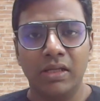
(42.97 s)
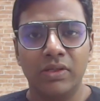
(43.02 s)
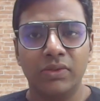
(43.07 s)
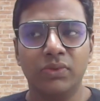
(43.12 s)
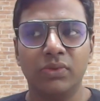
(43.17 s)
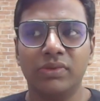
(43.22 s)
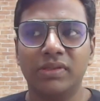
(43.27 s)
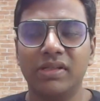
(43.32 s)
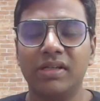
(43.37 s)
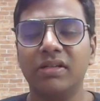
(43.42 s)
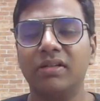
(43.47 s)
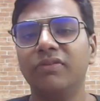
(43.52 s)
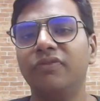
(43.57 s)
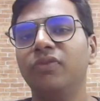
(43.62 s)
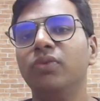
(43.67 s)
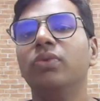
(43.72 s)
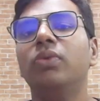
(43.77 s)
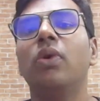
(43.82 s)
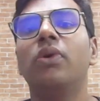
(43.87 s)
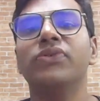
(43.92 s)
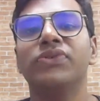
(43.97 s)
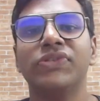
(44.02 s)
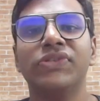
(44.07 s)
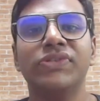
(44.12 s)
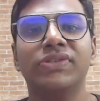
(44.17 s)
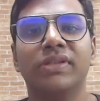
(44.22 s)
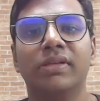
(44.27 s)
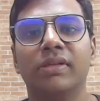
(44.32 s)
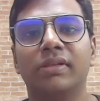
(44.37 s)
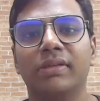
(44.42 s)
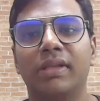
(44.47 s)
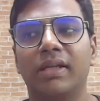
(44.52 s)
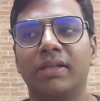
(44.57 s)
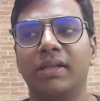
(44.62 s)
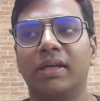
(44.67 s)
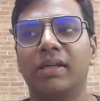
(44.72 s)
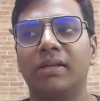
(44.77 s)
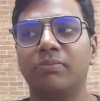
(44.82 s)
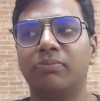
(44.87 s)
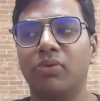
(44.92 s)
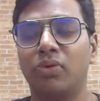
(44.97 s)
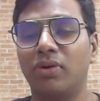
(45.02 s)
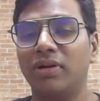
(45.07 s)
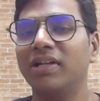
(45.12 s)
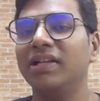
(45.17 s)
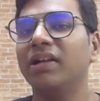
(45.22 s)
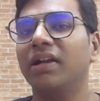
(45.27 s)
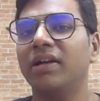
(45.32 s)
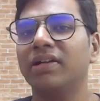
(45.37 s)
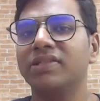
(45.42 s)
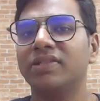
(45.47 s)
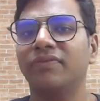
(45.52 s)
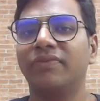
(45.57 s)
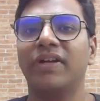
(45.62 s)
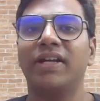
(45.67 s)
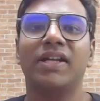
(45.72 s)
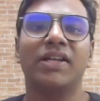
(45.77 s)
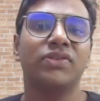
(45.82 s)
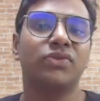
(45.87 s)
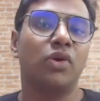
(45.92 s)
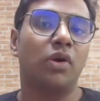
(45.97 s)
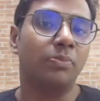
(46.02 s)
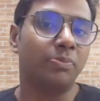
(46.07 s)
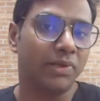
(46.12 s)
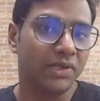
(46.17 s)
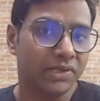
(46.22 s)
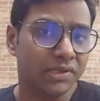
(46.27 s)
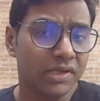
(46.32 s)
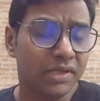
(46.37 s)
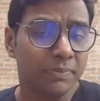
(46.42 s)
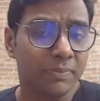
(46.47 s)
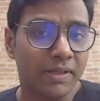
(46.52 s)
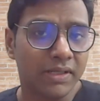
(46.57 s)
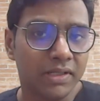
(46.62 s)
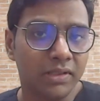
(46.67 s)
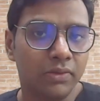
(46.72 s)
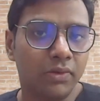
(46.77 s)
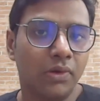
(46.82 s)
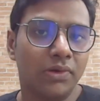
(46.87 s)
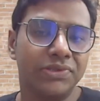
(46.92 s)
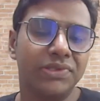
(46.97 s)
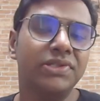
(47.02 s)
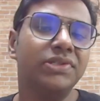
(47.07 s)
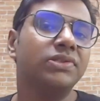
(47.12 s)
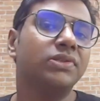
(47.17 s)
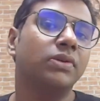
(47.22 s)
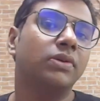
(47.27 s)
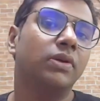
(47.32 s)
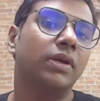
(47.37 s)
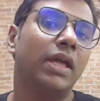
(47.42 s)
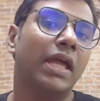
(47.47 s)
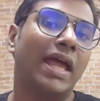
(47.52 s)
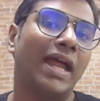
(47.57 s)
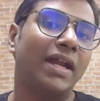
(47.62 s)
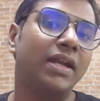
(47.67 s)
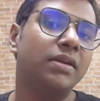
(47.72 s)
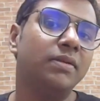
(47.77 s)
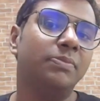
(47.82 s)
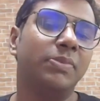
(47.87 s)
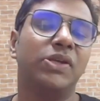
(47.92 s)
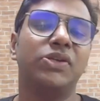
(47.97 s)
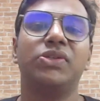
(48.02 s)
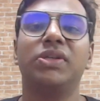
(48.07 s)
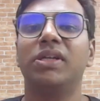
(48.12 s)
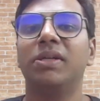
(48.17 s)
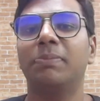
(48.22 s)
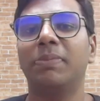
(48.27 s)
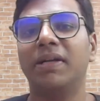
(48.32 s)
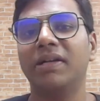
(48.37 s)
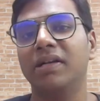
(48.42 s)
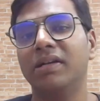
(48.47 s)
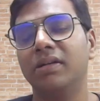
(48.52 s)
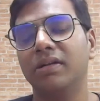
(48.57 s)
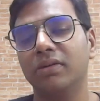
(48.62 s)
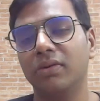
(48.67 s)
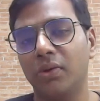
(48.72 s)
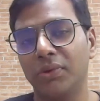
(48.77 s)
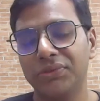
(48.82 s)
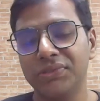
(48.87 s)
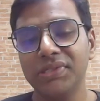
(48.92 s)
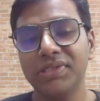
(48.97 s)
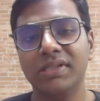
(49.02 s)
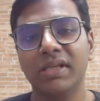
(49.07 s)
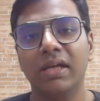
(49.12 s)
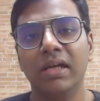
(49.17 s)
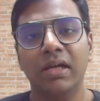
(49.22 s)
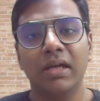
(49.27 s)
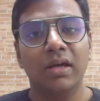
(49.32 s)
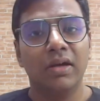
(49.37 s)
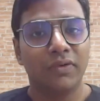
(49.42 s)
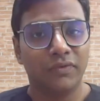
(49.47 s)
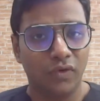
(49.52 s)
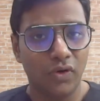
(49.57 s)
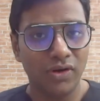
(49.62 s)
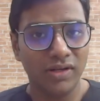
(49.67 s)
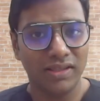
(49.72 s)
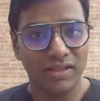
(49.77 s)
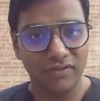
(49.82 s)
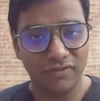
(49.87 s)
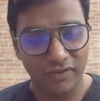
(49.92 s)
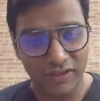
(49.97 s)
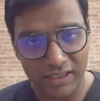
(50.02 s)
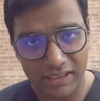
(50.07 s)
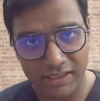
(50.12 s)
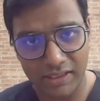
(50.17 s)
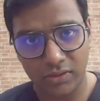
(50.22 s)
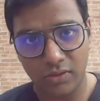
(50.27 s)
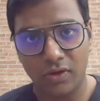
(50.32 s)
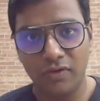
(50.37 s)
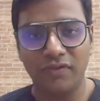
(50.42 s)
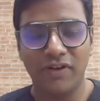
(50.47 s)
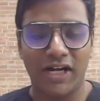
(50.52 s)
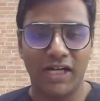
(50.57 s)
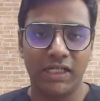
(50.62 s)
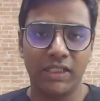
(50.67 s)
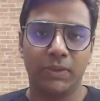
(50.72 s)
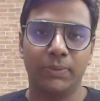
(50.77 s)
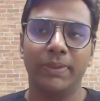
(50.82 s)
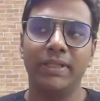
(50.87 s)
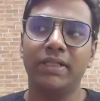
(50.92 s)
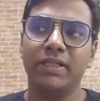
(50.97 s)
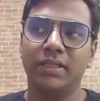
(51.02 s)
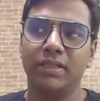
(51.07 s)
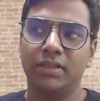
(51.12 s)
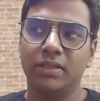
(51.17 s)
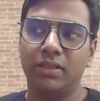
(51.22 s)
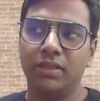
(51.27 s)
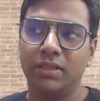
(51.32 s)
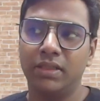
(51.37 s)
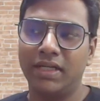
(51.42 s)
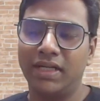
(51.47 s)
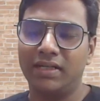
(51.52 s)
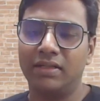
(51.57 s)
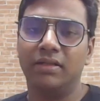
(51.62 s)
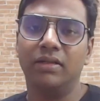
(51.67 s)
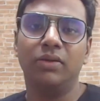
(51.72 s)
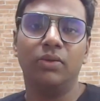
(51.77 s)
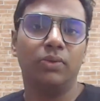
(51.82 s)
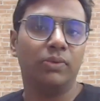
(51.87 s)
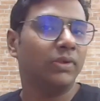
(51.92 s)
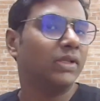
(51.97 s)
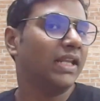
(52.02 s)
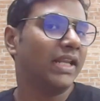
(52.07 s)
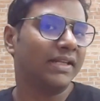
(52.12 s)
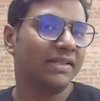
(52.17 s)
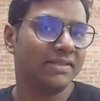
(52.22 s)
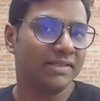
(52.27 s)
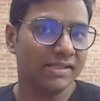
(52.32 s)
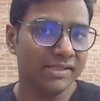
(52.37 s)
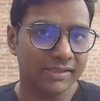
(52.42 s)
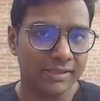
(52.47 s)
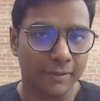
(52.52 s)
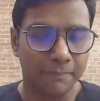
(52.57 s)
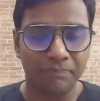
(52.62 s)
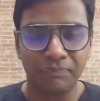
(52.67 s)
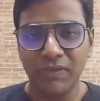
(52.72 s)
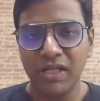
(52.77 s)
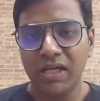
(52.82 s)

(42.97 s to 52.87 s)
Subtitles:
So there are a few causes that are broadly classified as operator dependent causes and patient dependent causes for the failure of adequate dental local anaesthesia.